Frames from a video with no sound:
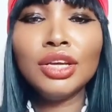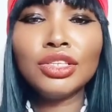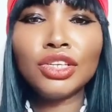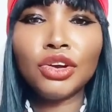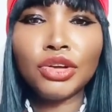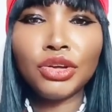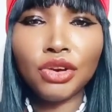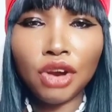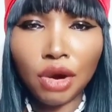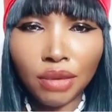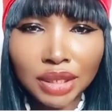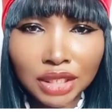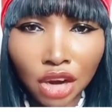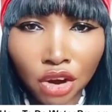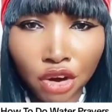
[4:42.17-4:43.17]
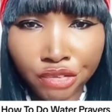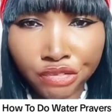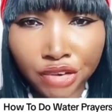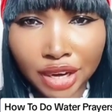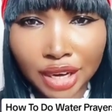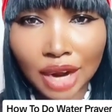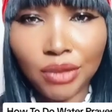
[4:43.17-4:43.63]
So you go with your
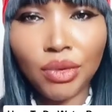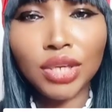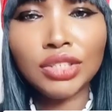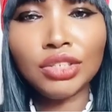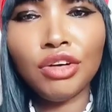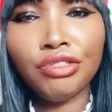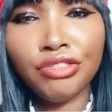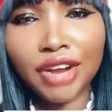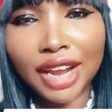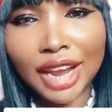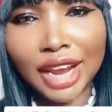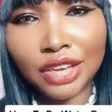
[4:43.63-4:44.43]
offering. And what offering